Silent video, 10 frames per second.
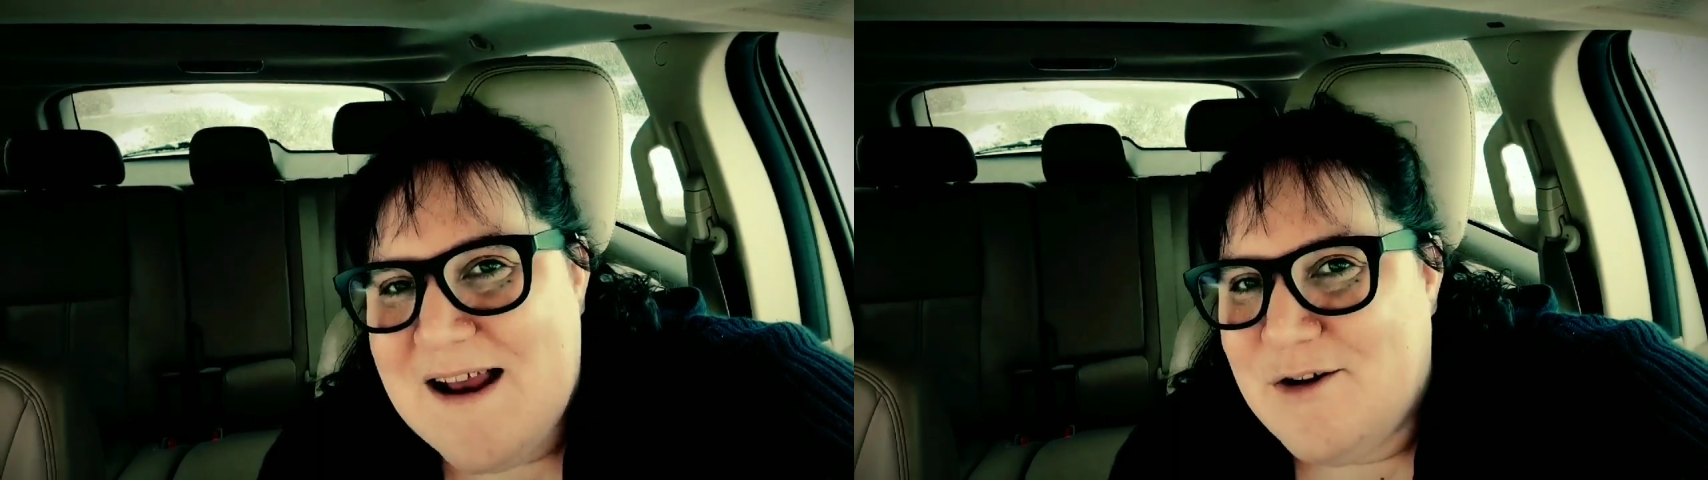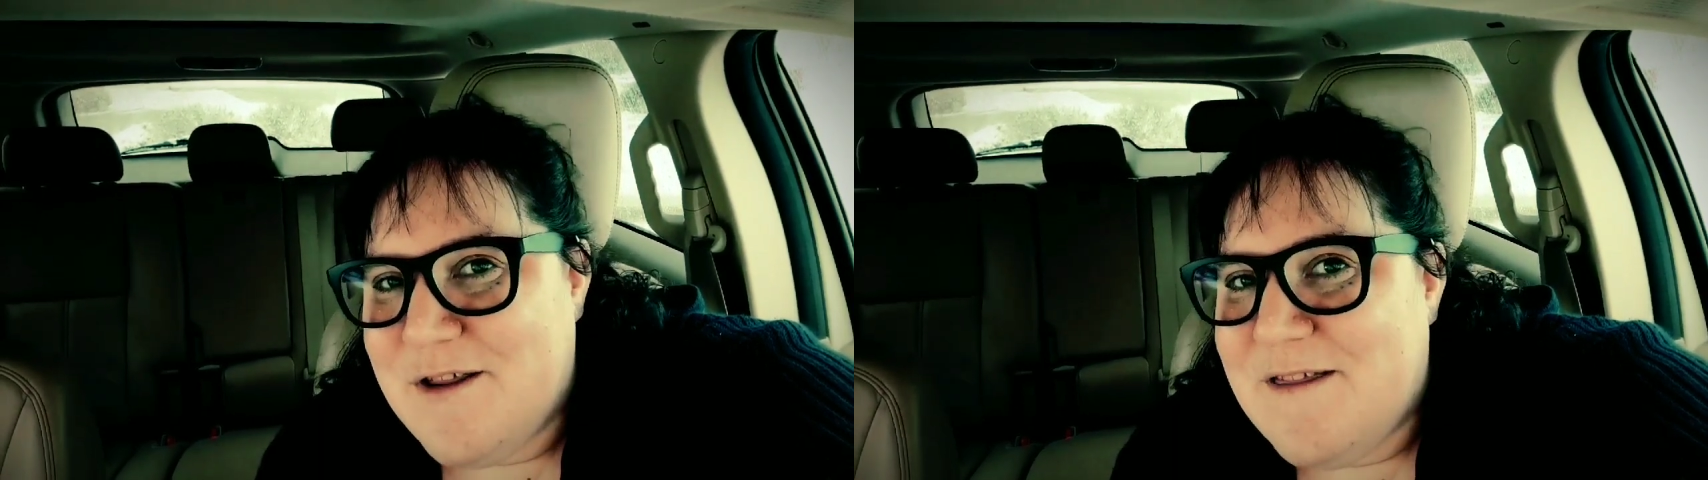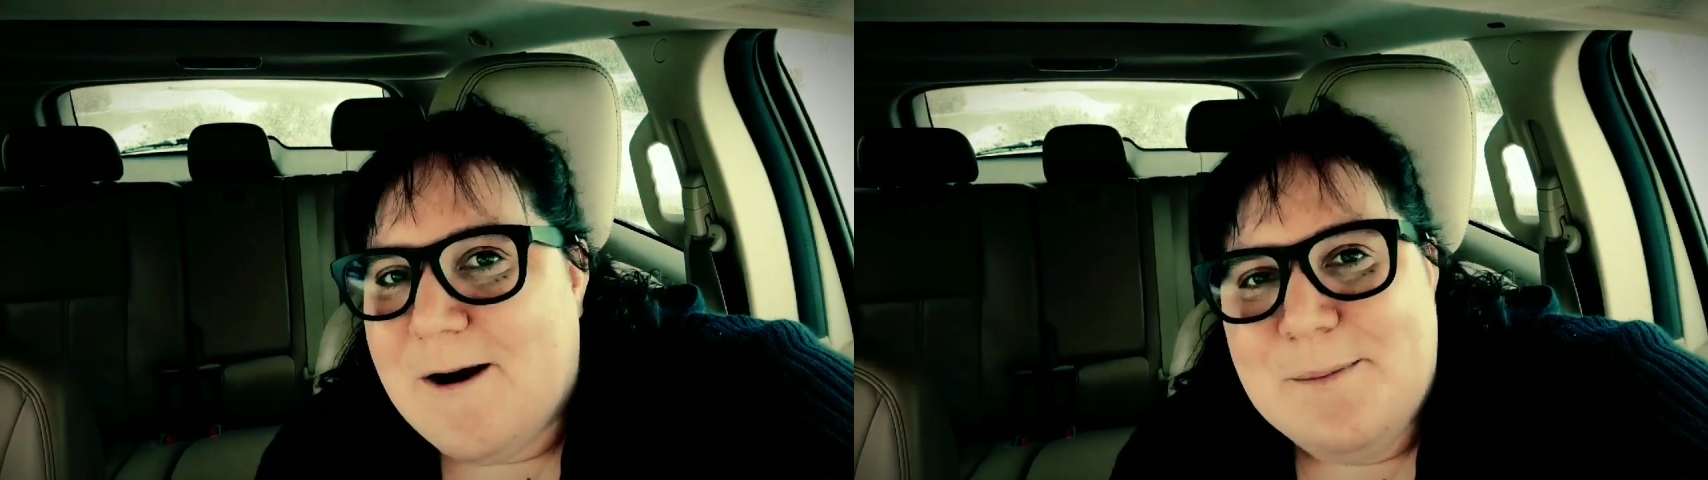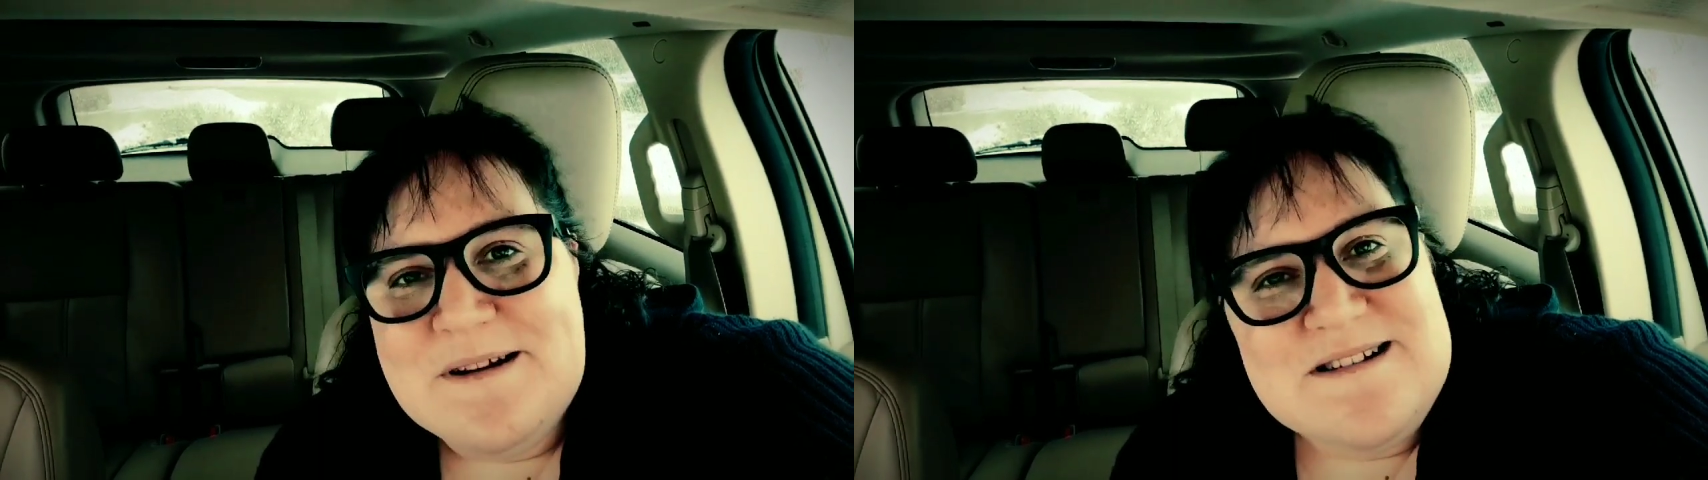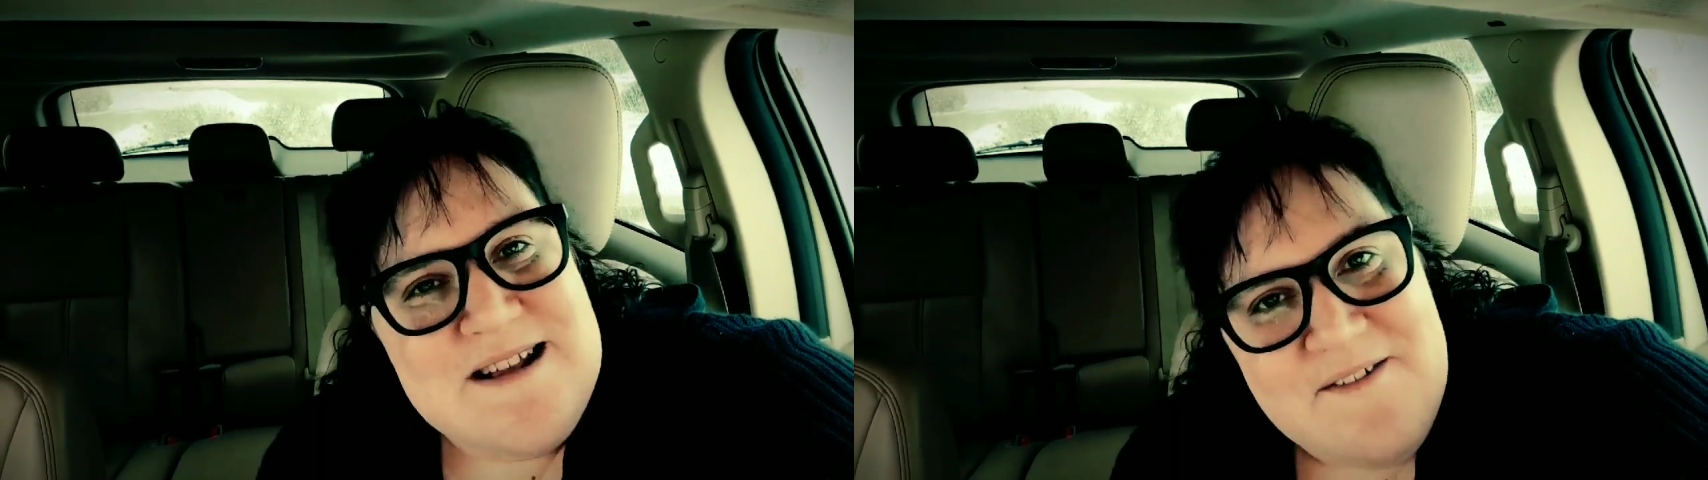good
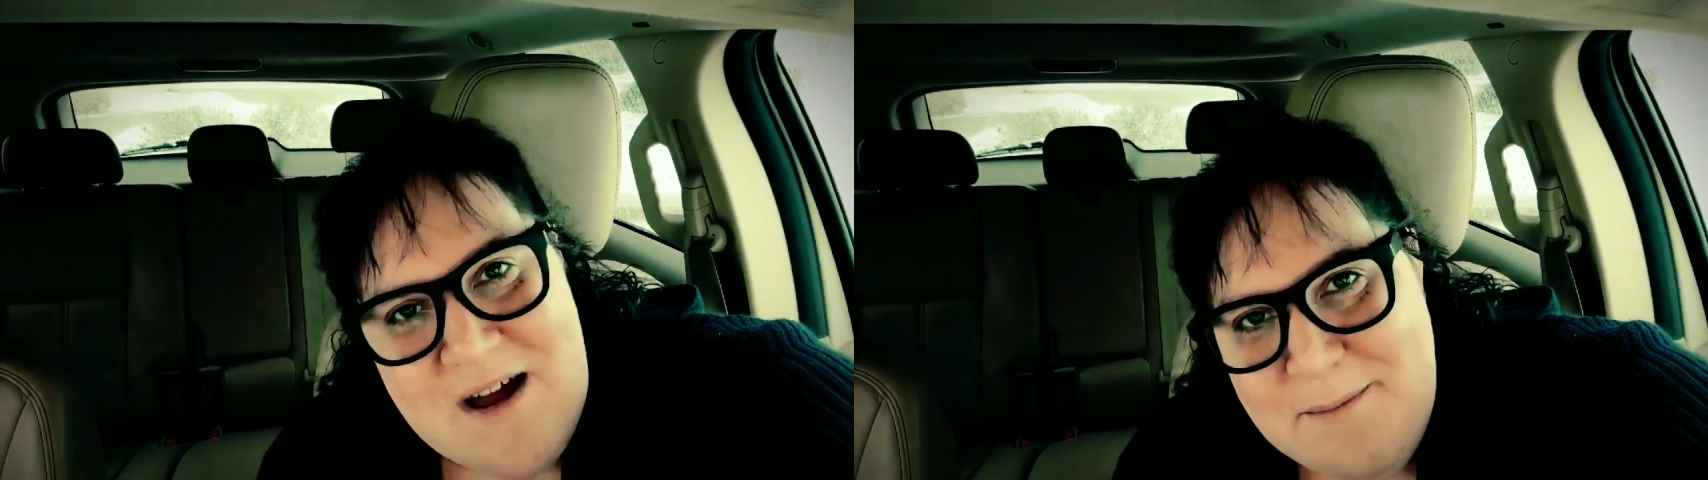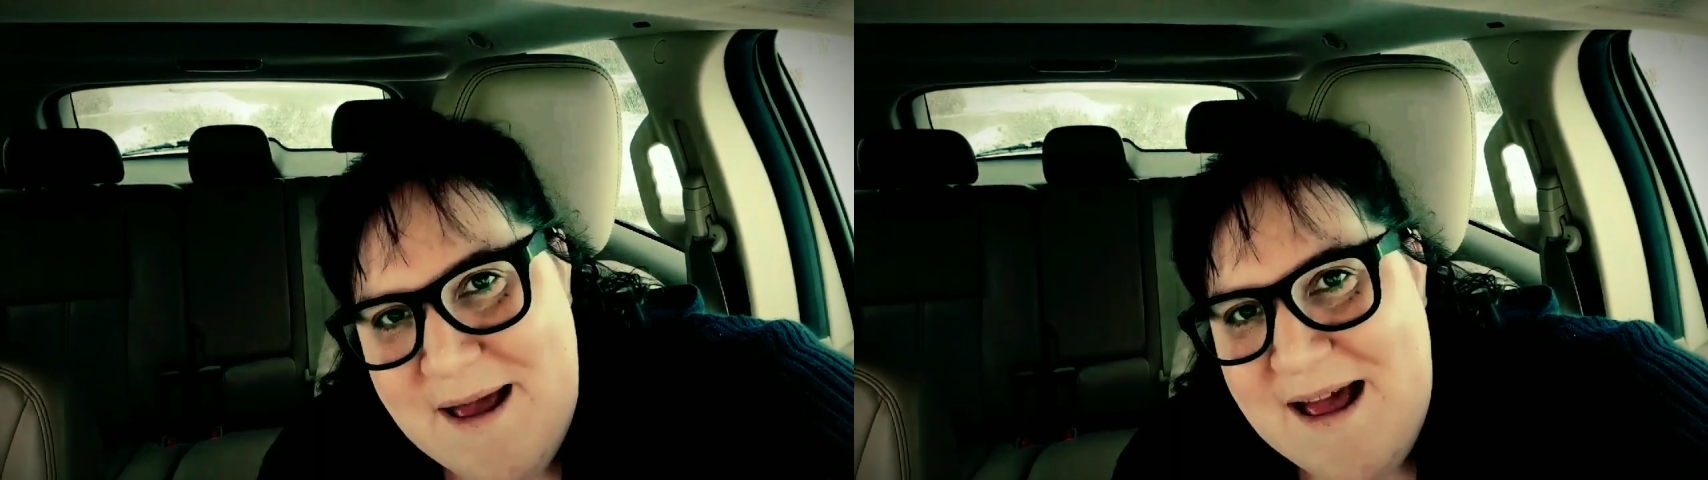therapists, I've had